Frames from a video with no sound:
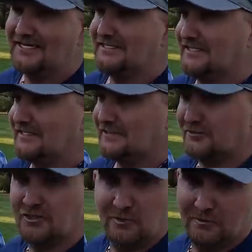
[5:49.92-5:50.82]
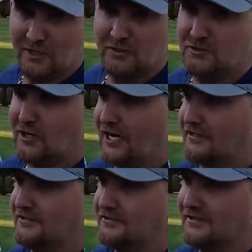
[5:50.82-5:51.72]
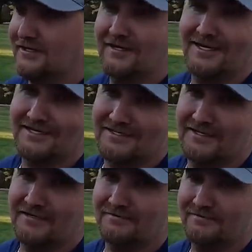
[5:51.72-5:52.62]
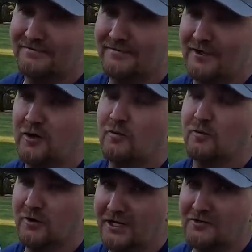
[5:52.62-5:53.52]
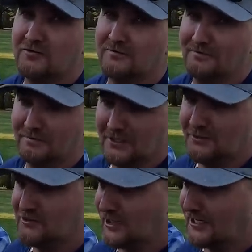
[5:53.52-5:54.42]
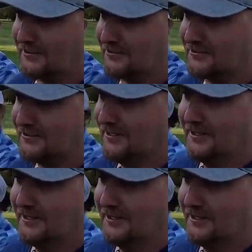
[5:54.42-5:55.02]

is they're two blue tractors. Yes, Tim. They're real blue tractors.